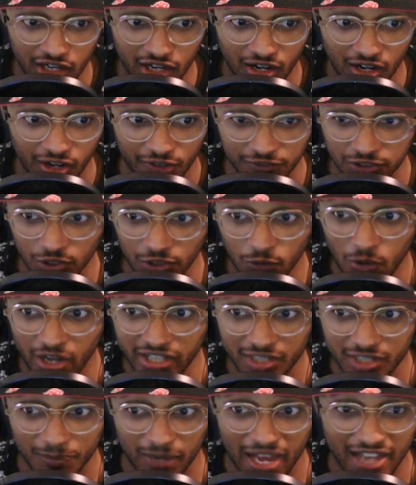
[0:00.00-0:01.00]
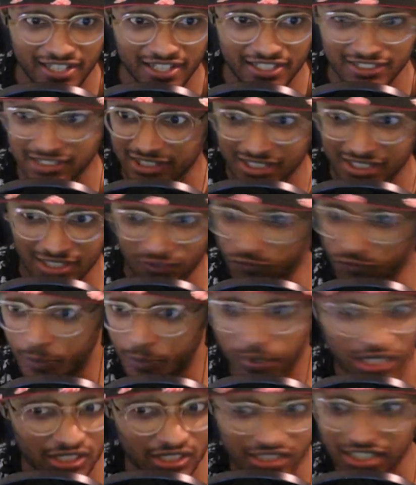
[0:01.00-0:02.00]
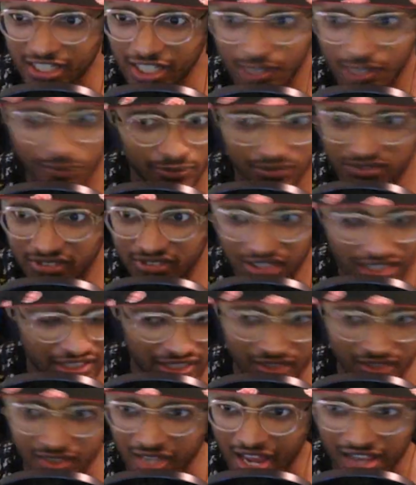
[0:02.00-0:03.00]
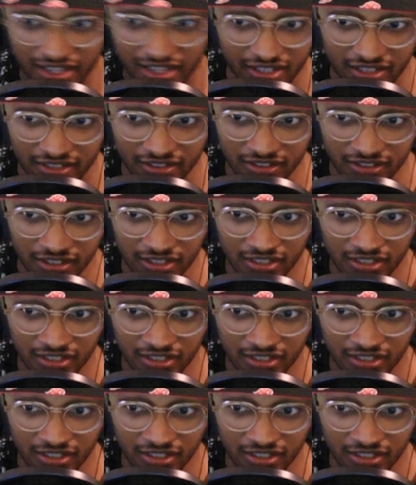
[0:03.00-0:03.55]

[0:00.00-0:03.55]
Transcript: Earth. So what his plan is, just repeatedly keep attacking.